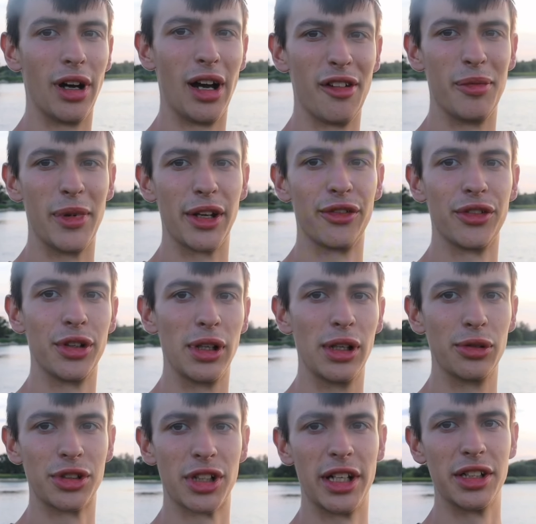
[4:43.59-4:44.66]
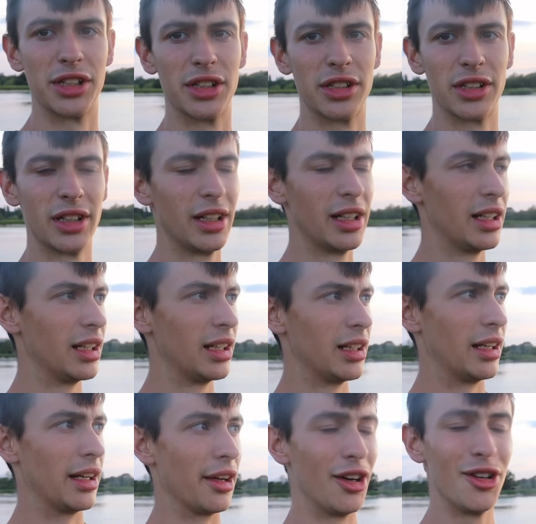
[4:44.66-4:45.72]
I have made a few little changes,
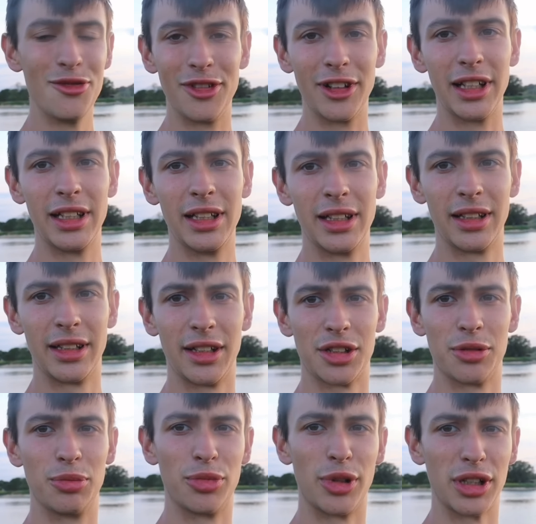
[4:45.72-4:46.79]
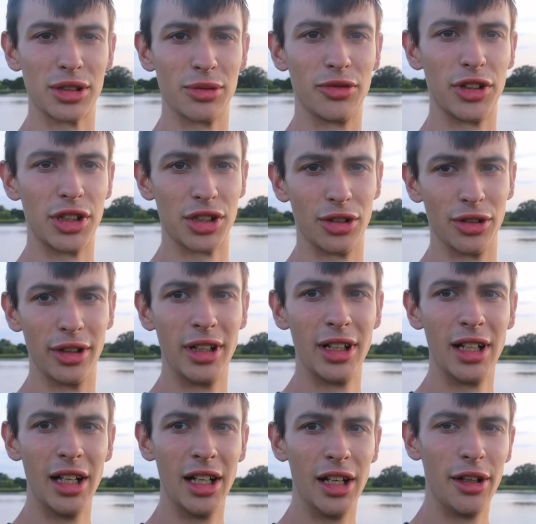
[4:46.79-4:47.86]
and hopefully that should bring some fish on.
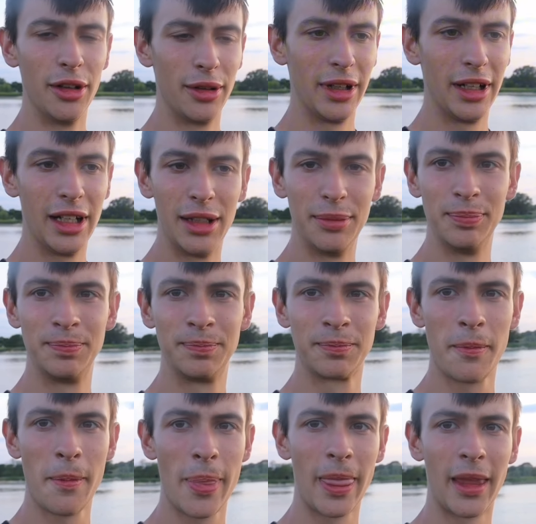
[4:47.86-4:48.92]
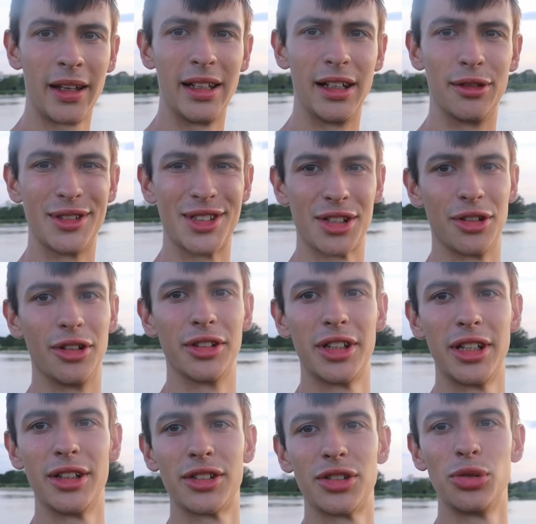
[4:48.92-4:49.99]
But yeah, we've just got our
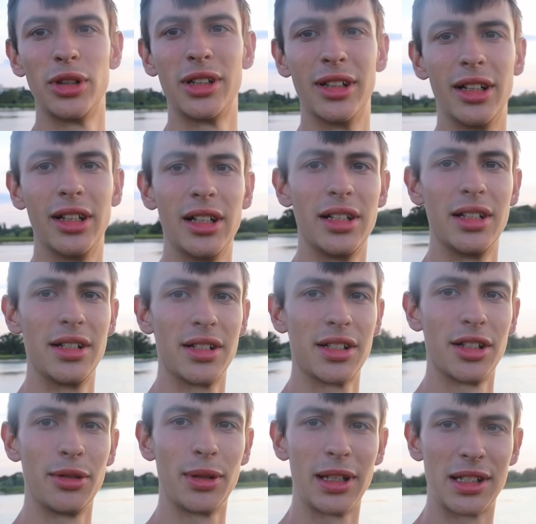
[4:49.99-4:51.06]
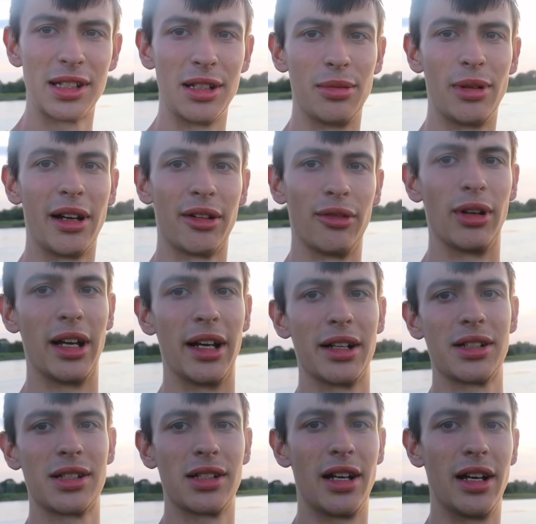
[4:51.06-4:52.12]
dinner sorted. So we're going to sit back,
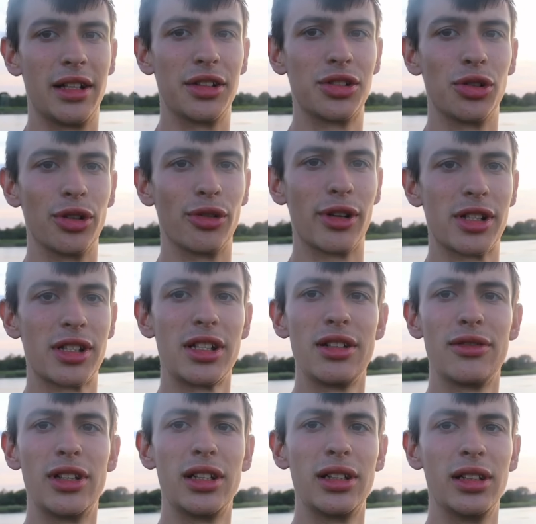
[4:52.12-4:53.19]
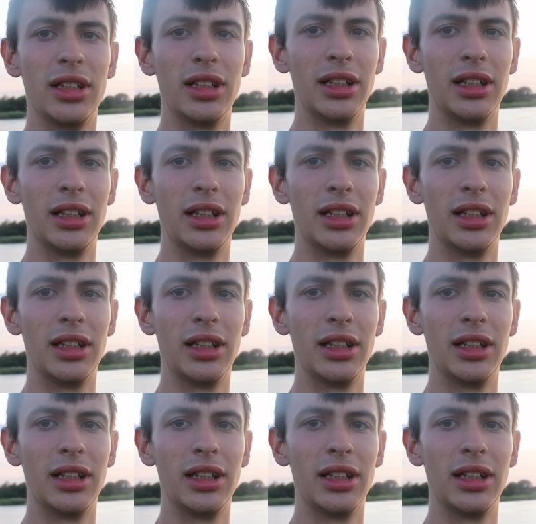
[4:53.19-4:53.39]
relax, and enjoy the rest of the evening.